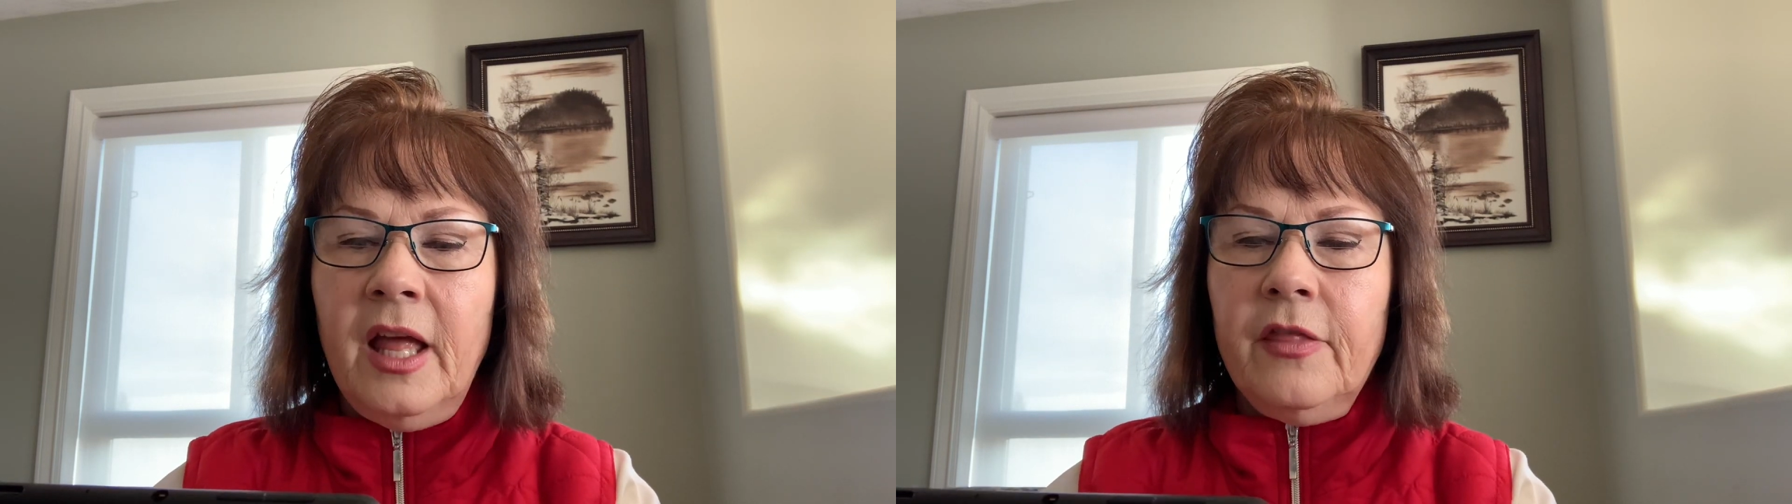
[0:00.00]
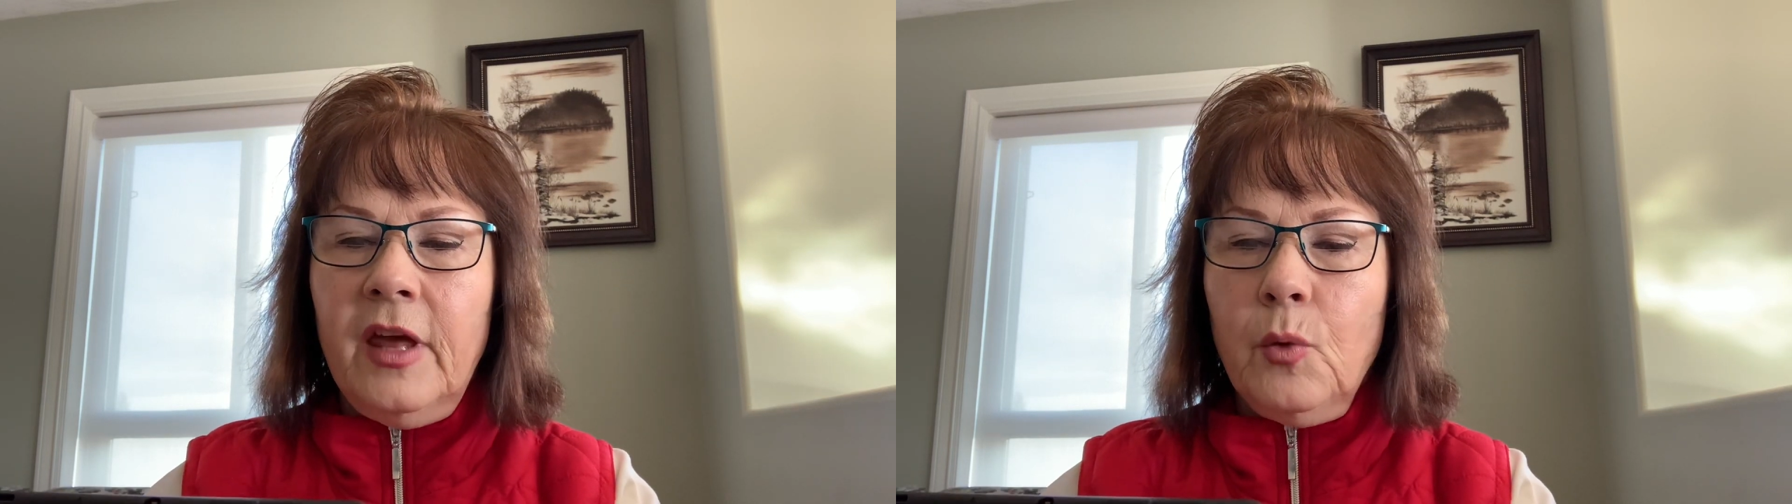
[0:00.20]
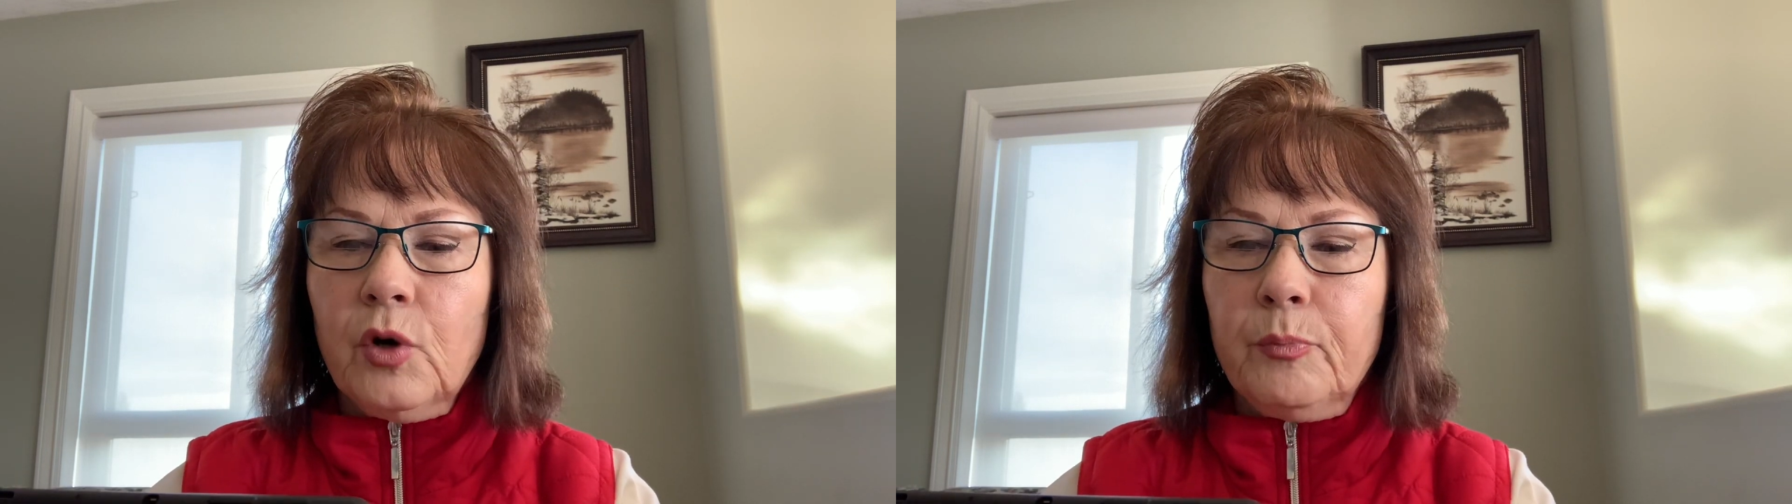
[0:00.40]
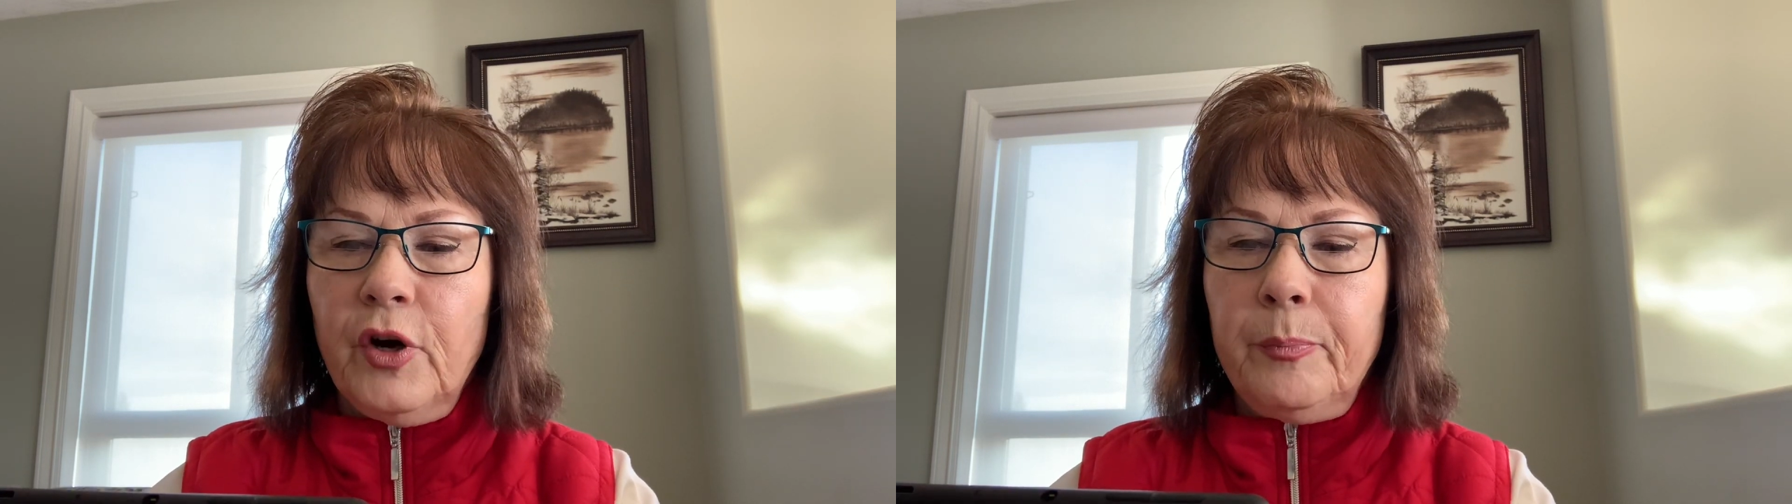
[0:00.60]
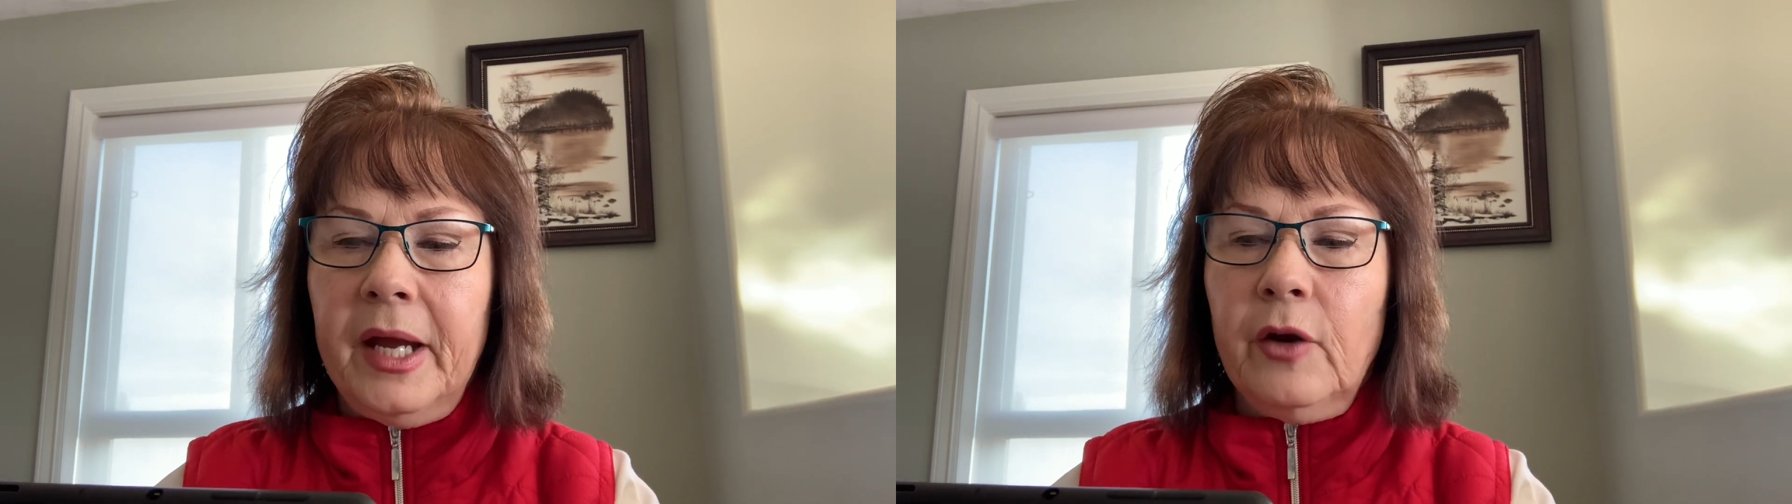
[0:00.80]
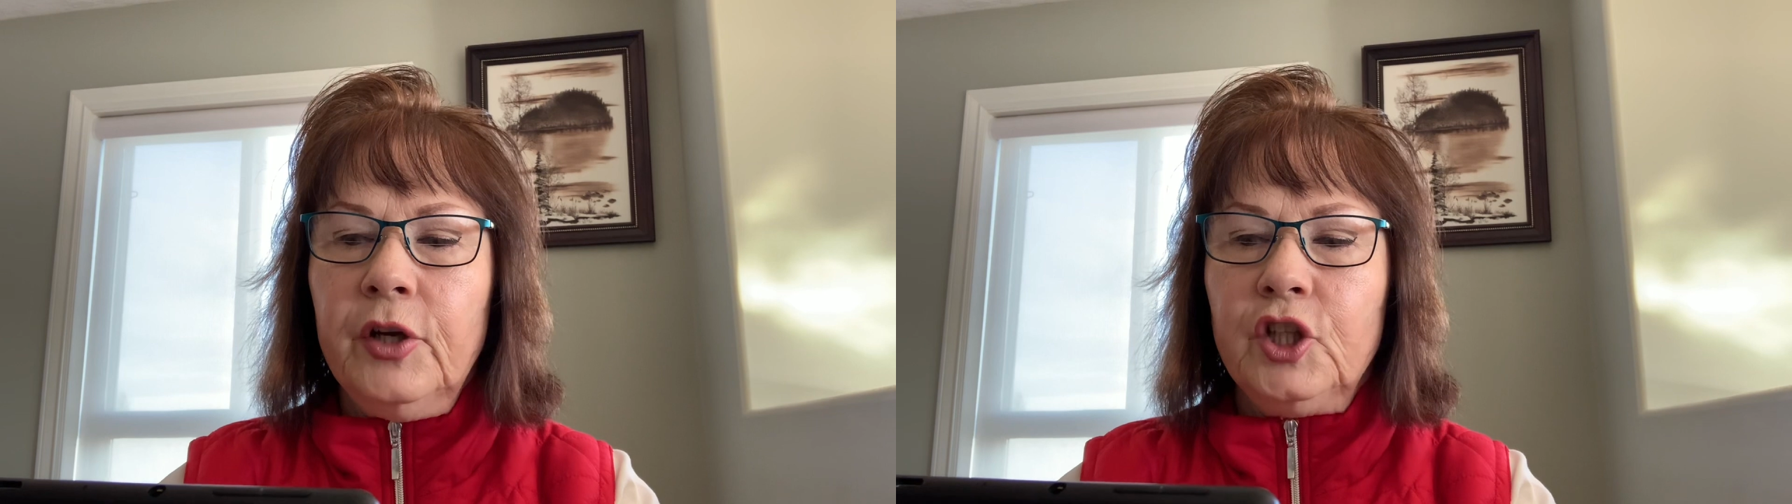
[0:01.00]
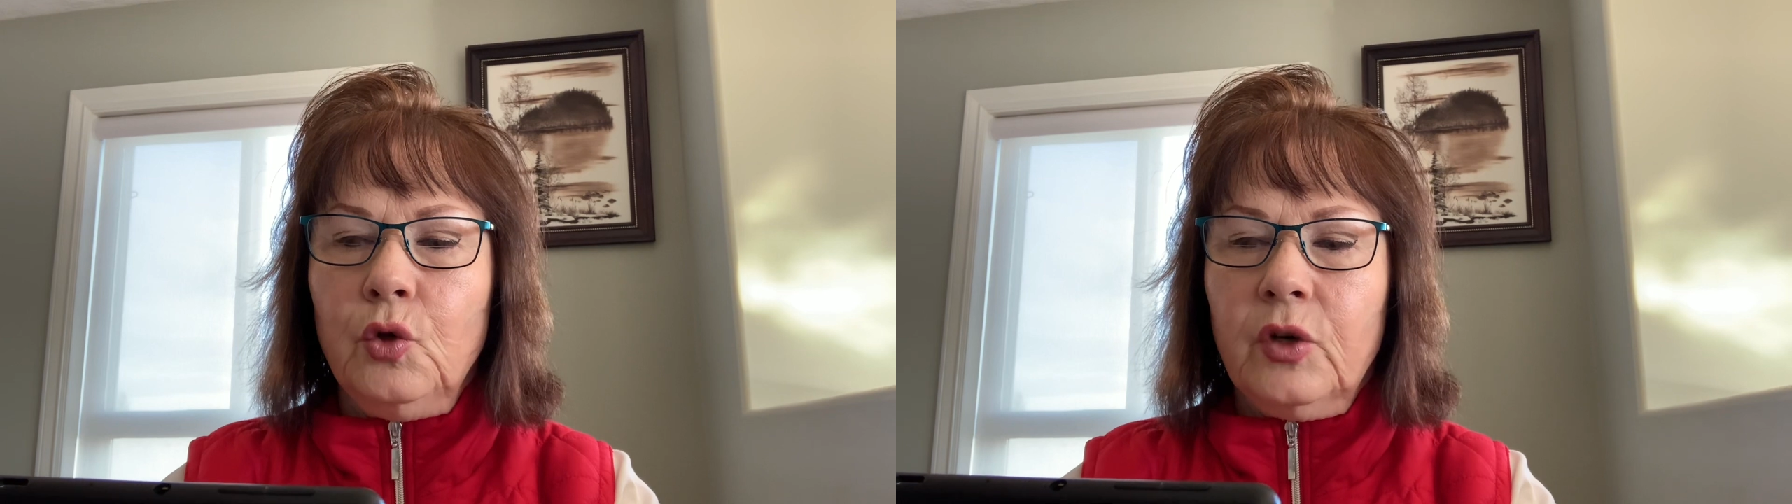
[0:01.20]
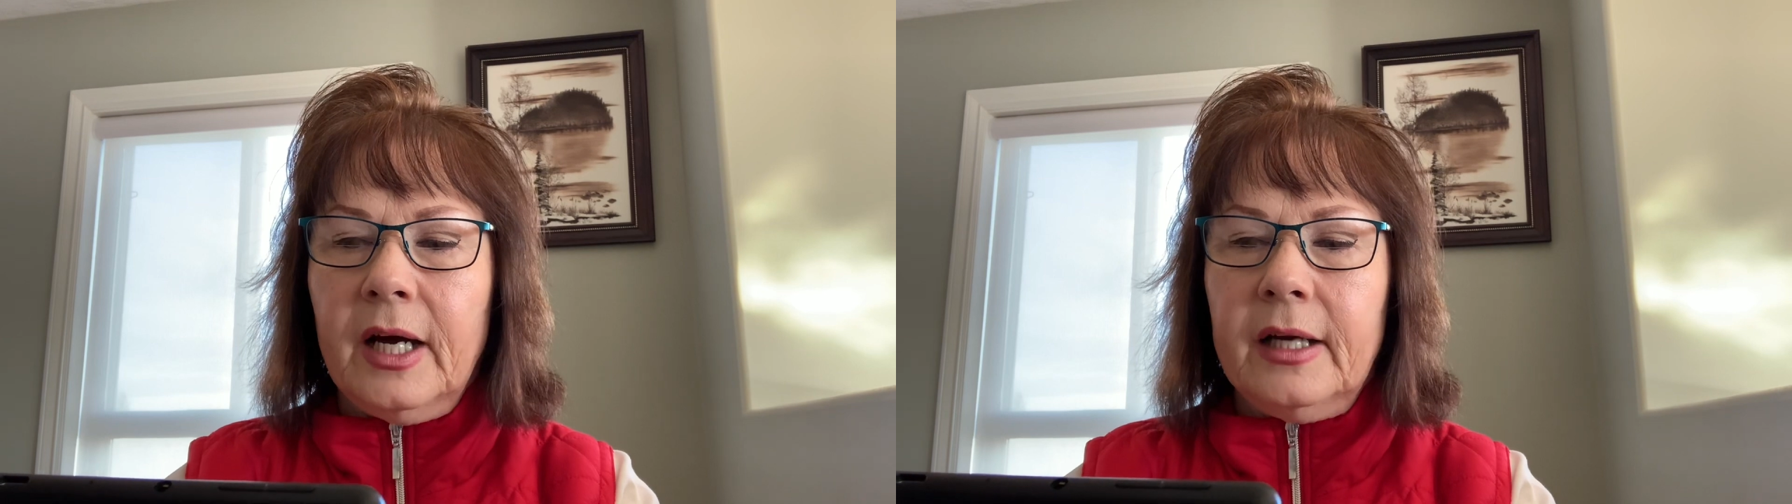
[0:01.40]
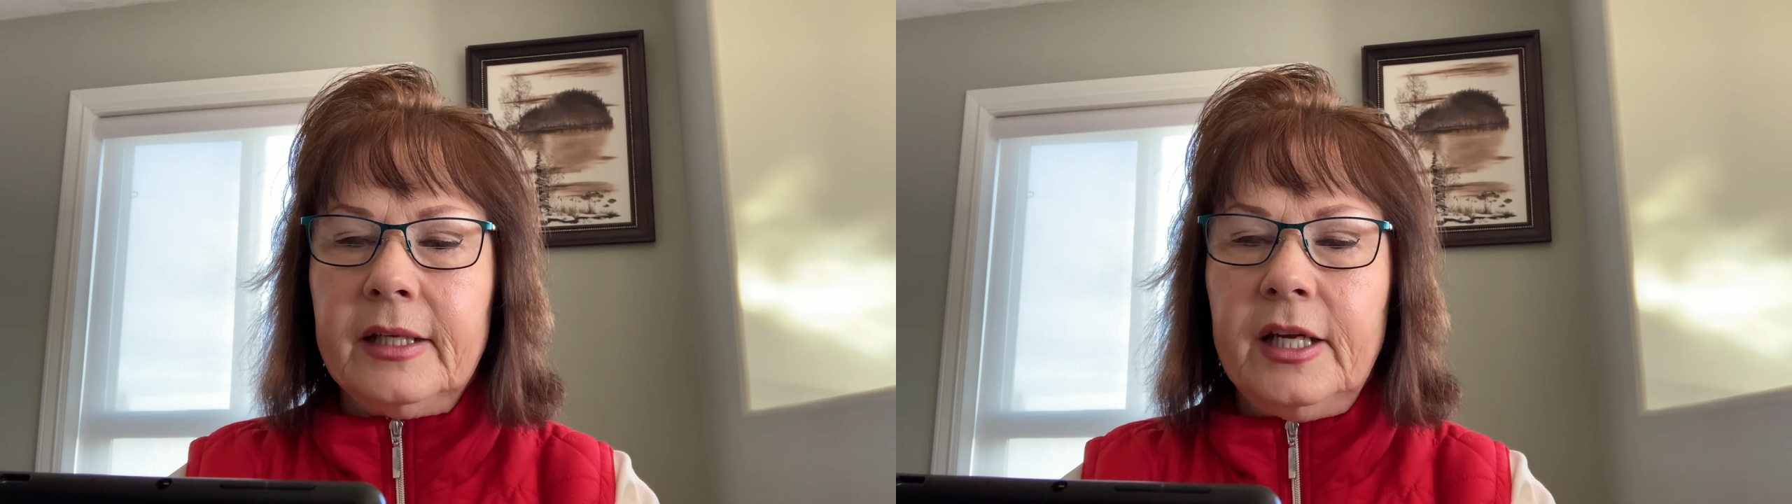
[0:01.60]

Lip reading: They were preparing to cut